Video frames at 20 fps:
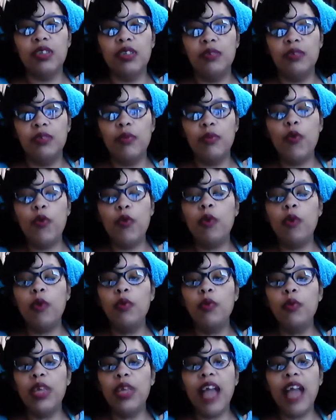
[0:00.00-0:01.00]
before we
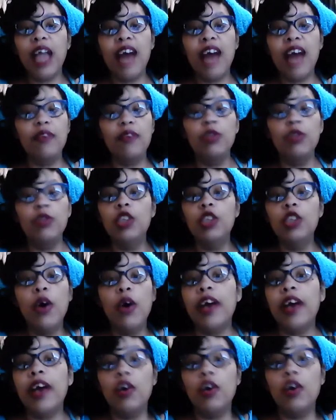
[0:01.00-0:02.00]
went live, there was no
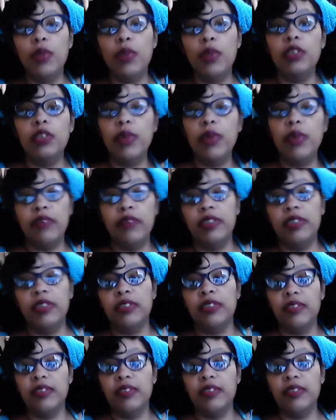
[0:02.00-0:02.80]
echo whatsoever.